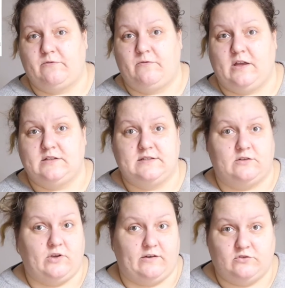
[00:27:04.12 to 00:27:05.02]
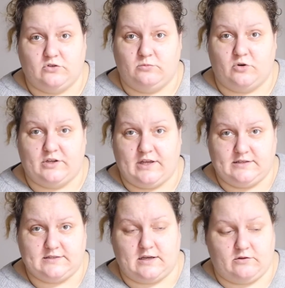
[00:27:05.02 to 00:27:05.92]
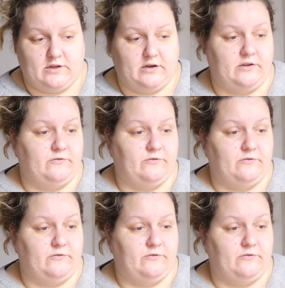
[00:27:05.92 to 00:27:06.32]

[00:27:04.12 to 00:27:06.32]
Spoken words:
that phase, then you have two more days down there.